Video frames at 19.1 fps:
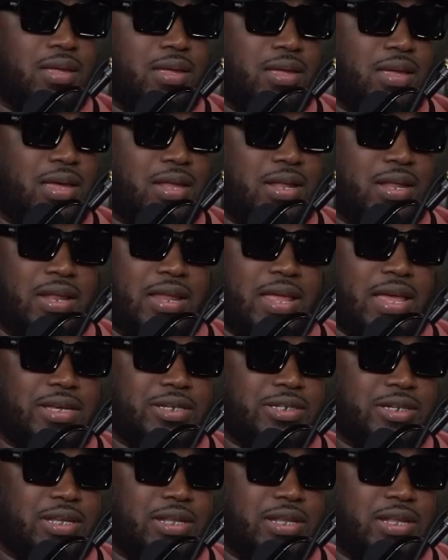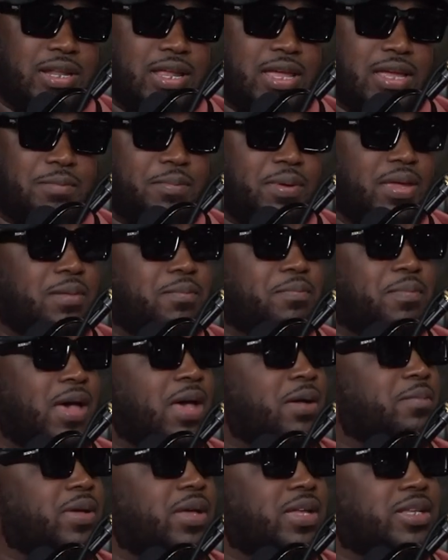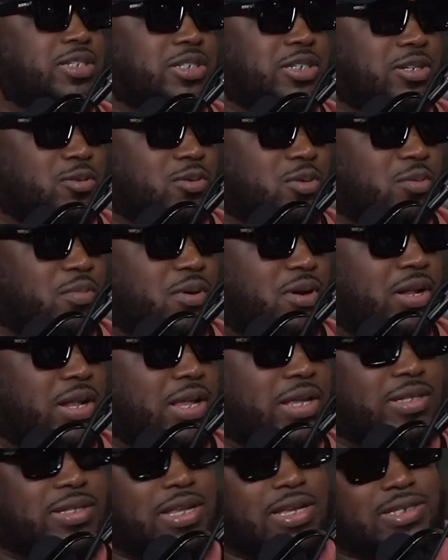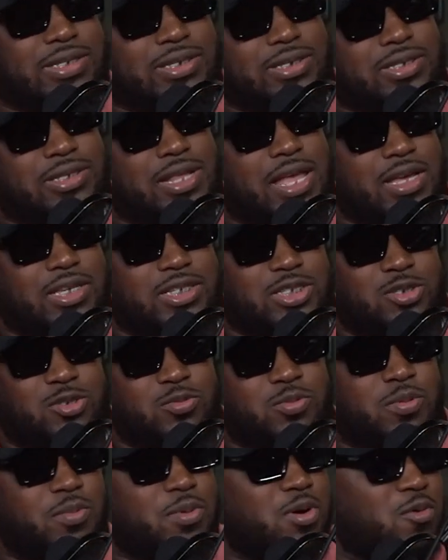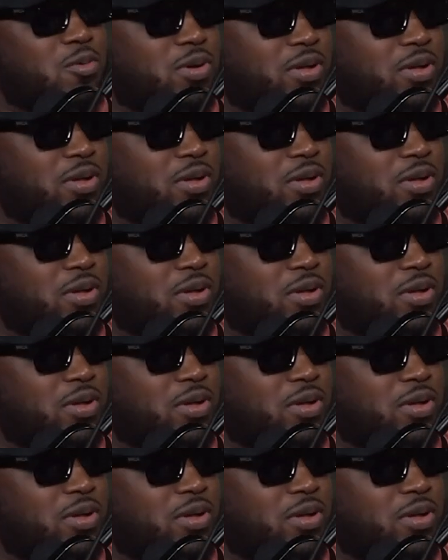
in the nation, beating Bama in general, bro, that's like a Super Bowl win.